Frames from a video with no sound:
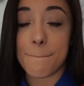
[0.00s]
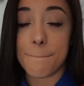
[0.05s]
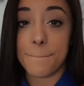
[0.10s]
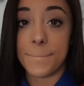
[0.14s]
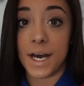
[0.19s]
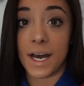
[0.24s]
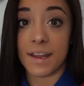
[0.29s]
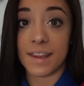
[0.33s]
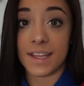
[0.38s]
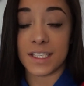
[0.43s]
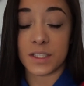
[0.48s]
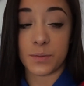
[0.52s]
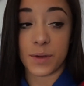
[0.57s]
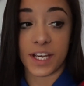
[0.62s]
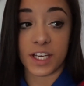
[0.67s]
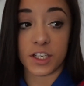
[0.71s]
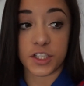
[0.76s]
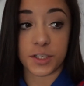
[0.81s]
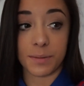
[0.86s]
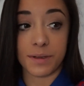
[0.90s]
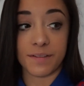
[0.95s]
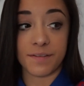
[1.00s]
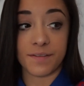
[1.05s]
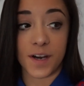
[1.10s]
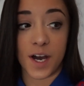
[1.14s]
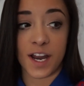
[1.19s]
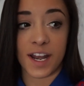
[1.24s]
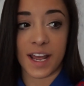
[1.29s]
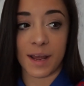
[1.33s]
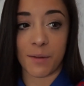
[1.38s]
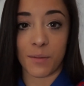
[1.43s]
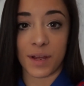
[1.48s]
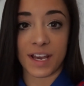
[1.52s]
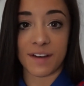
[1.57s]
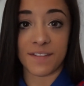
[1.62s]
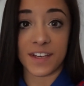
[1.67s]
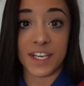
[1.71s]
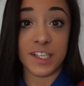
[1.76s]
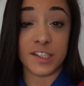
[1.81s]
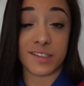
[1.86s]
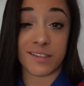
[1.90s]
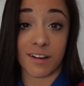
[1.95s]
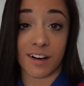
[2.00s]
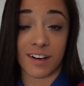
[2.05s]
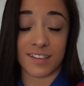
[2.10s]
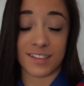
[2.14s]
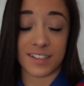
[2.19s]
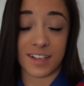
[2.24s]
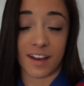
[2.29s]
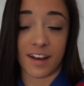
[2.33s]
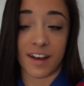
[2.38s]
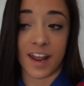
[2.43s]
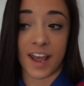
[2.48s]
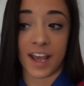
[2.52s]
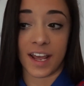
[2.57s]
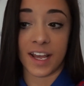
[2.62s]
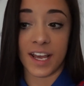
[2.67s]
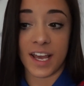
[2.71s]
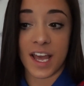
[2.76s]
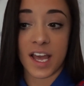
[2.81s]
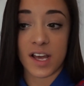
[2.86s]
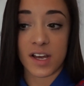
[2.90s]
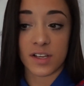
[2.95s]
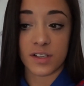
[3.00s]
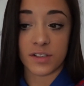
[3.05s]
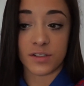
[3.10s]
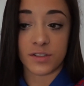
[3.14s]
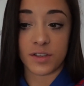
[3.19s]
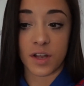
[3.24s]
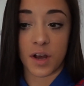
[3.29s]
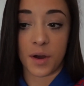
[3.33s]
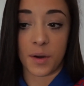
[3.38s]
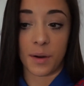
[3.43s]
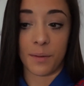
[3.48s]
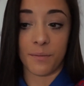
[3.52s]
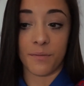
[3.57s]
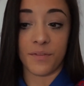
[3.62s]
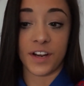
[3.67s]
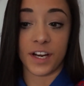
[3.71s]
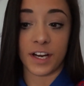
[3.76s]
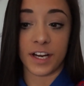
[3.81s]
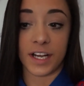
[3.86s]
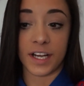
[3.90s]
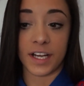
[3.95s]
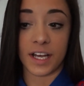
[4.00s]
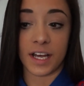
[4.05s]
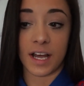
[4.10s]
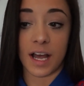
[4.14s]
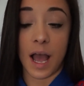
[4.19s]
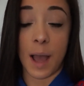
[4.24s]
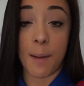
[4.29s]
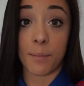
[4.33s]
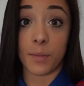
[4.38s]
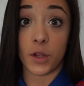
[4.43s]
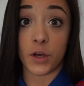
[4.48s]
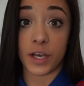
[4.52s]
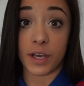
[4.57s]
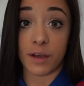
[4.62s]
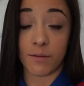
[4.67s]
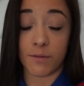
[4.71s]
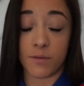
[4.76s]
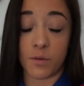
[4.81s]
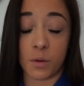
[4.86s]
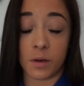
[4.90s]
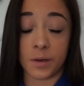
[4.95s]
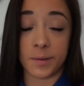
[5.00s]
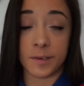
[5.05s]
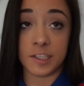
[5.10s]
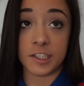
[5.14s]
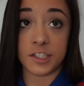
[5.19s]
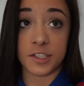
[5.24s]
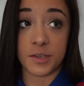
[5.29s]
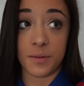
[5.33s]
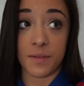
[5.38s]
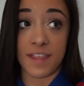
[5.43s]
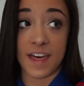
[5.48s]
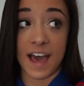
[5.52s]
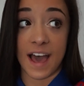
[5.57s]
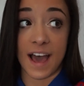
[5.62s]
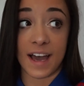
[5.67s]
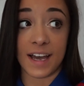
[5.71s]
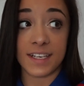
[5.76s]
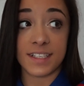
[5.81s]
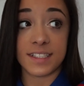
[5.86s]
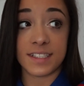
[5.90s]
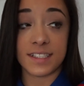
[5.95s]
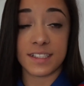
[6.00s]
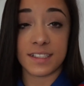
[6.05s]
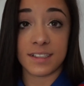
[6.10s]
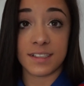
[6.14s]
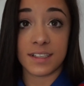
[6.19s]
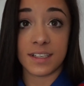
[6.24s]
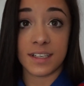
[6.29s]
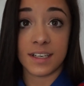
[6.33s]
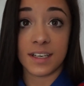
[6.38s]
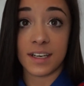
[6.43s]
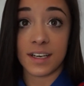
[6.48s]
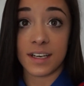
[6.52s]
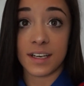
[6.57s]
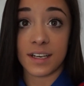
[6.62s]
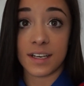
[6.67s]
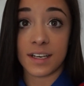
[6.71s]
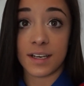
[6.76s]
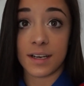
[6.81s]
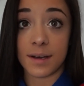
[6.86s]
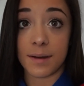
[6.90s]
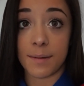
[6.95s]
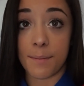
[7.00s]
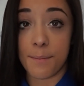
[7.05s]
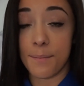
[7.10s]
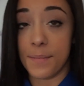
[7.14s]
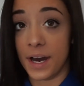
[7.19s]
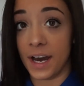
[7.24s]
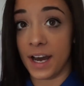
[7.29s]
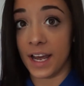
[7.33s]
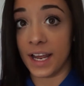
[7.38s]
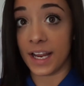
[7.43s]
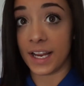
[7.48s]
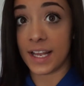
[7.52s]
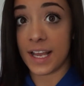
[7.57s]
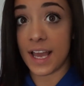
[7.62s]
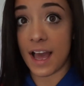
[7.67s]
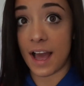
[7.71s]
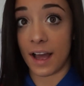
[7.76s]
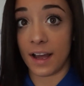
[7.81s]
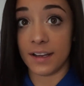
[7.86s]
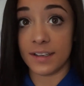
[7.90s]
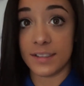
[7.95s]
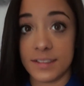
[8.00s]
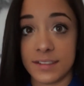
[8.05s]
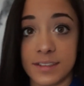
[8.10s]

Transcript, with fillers: But this weekend should be fun, and we have Easter on Sunday, so I'm very, I'm looking forward to that. But yeah.